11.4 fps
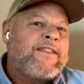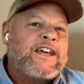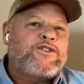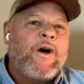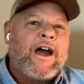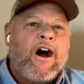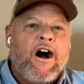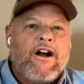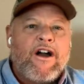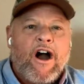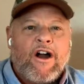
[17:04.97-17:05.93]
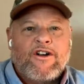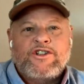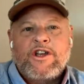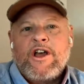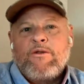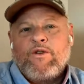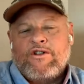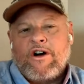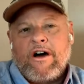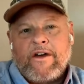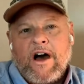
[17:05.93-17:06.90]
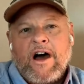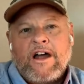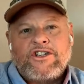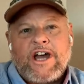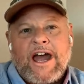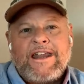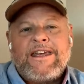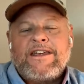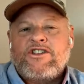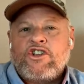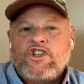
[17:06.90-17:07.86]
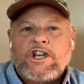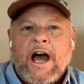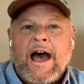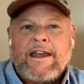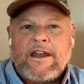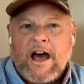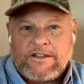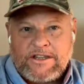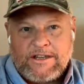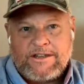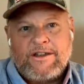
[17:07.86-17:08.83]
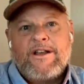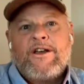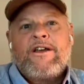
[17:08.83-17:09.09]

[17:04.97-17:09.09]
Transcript: That's why Hong Kongers will call the Han Chinese Chai Nazis.